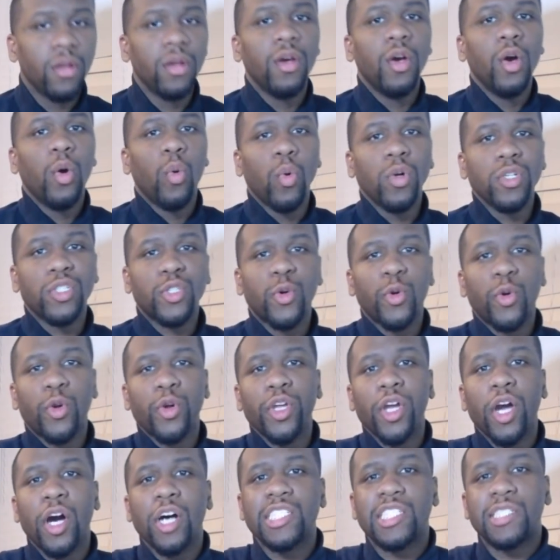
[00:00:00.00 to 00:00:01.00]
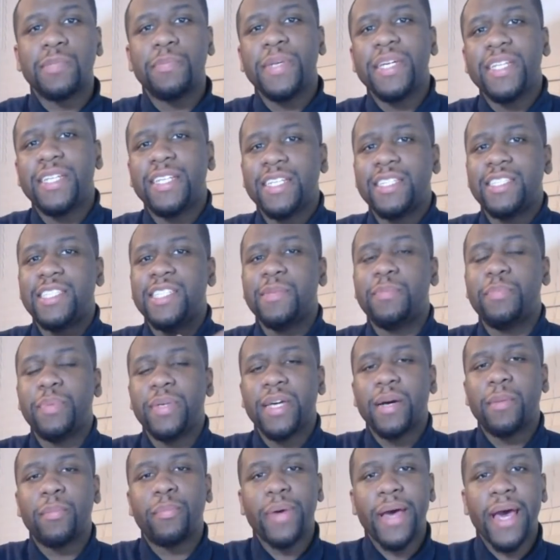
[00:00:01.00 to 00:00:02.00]
What's going on, y'all? It's me, DTB.
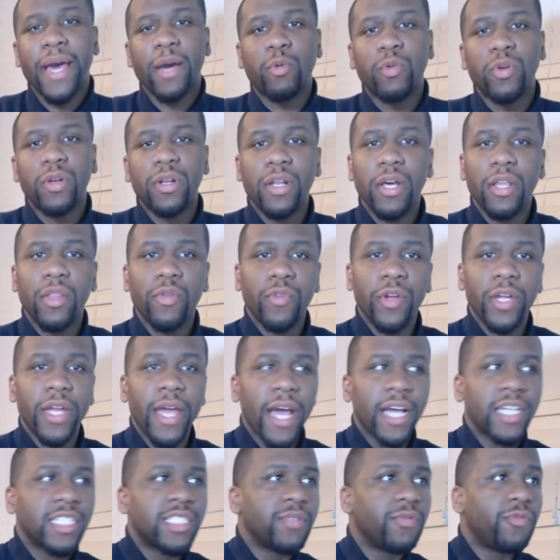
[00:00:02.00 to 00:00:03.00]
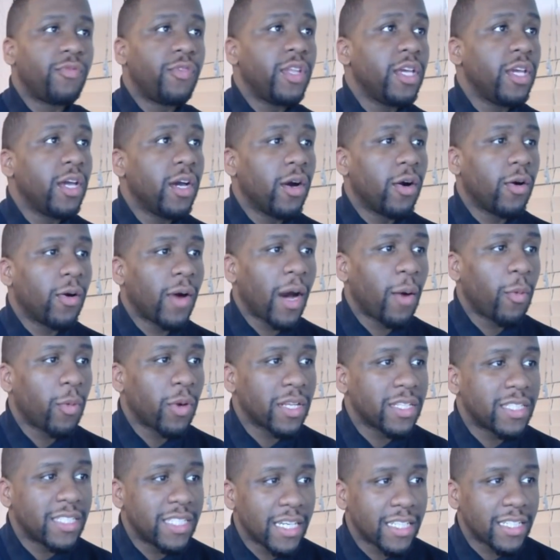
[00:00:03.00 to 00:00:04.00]
I'm back with another reaction video. I want
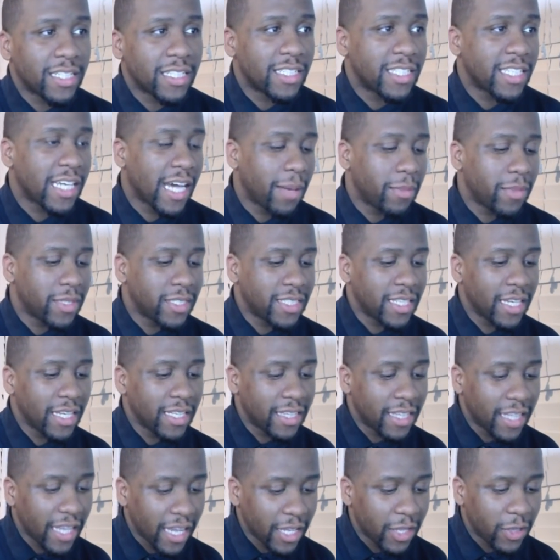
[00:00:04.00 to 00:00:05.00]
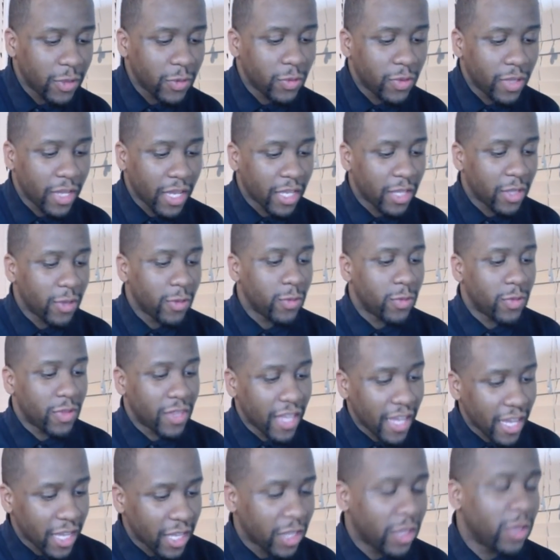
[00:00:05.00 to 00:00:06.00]
to take the time to say thank
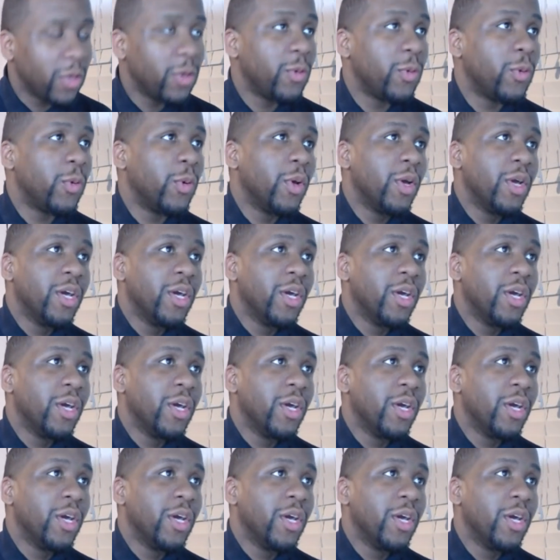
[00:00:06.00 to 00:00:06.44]
you.